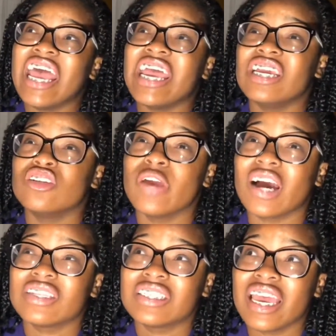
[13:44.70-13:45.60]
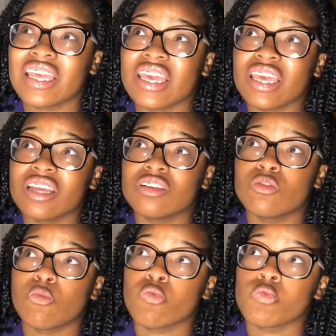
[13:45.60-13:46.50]
And you have to take it
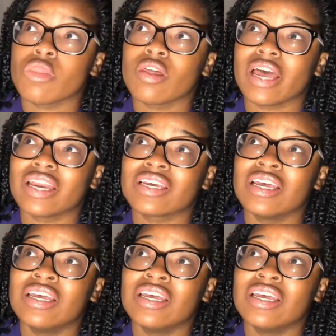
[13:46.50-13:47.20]
like,